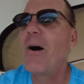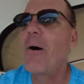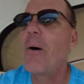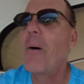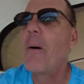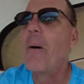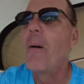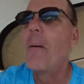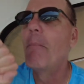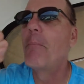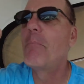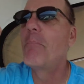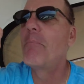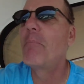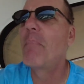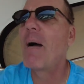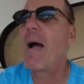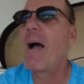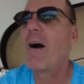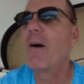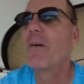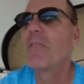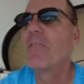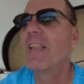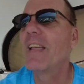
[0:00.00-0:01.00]
I'll
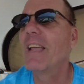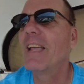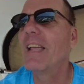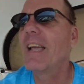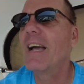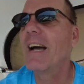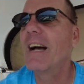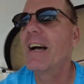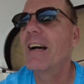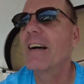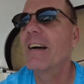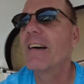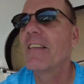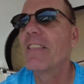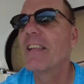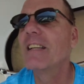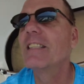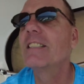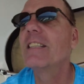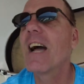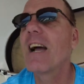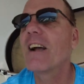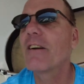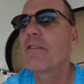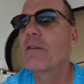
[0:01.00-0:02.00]
pound the, uh, the
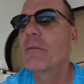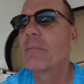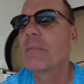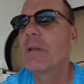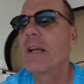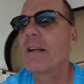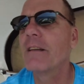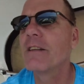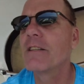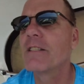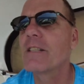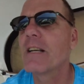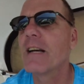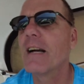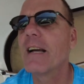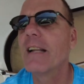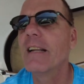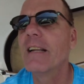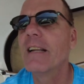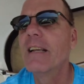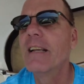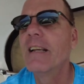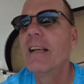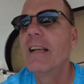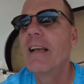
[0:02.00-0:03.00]
deck from the underside
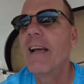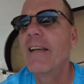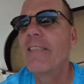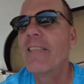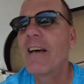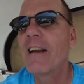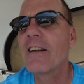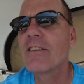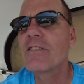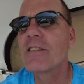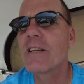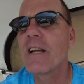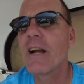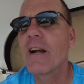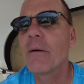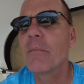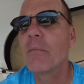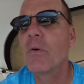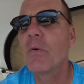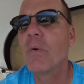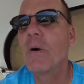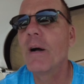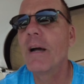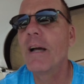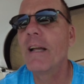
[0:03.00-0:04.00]
and that'll scare
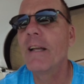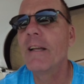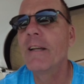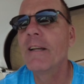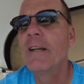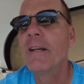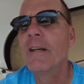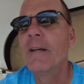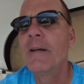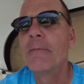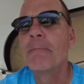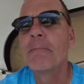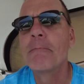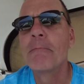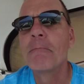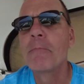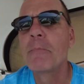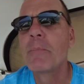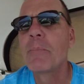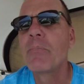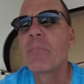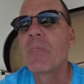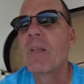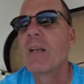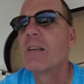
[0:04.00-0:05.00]
them away.
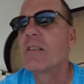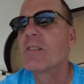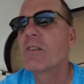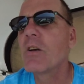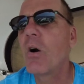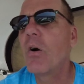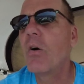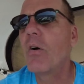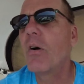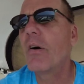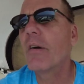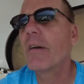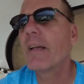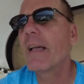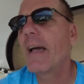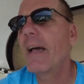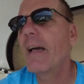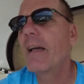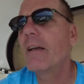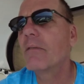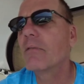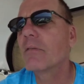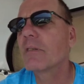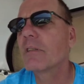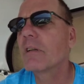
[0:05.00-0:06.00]
So,
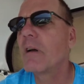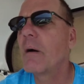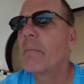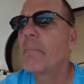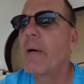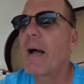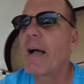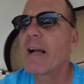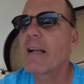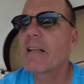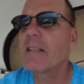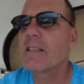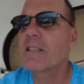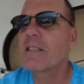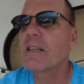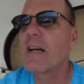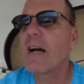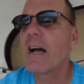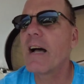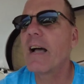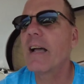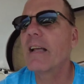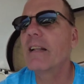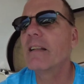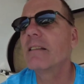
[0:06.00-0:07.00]
okay, come back
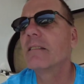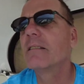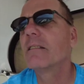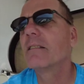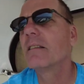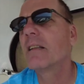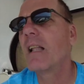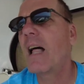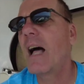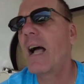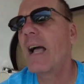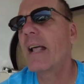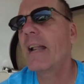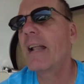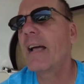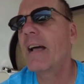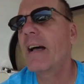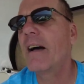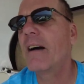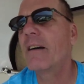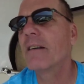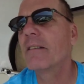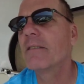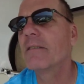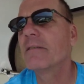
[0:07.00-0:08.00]
inside, lie
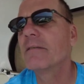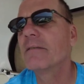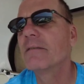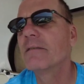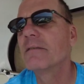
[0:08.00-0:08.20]
down.